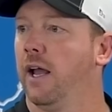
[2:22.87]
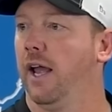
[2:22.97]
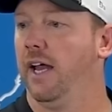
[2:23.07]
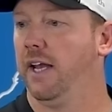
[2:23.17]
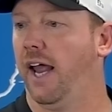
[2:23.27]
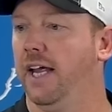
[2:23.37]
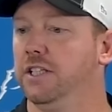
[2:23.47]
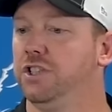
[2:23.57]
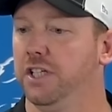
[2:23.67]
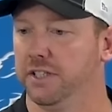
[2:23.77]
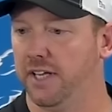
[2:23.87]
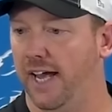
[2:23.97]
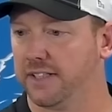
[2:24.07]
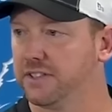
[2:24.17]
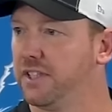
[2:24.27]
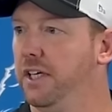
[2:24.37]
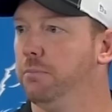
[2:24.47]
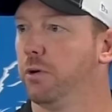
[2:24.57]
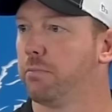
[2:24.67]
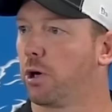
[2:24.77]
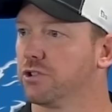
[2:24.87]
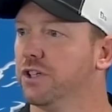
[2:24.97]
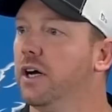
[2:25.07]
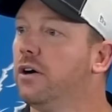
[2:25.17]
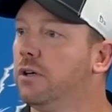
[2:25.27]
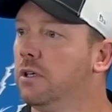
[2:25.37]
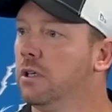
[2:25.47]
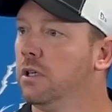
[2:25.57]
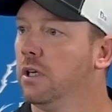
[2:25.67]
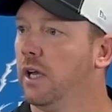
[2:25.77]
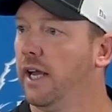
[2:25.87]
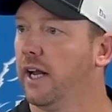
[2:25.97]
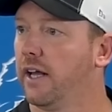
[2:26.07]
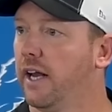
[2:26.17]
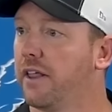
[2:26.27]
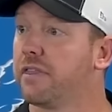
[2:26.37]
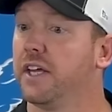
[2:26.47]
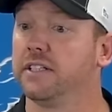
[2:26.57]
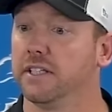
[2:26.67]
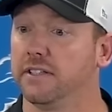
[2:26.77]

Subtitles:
And AG attacks scheme with personnel. And I think